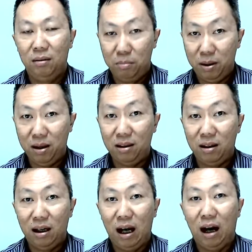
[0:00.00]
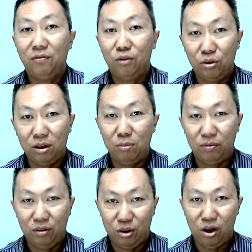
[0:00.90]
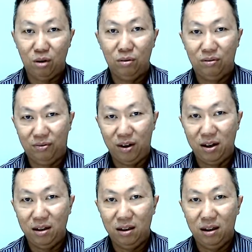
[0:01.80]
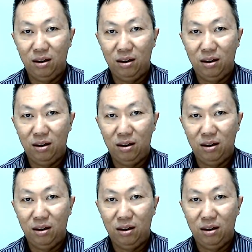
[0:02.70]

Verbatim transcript: But I've grown up with a childhood friend.